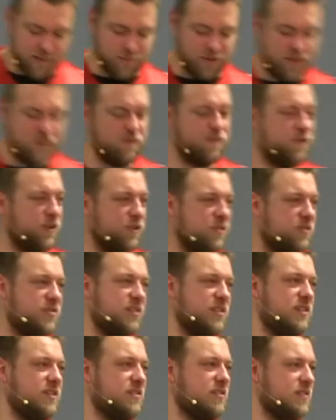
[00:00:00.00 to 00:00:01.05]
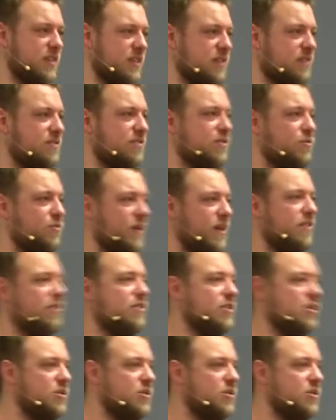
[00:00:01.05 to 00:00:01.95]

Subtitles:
But the verse is this: so whether you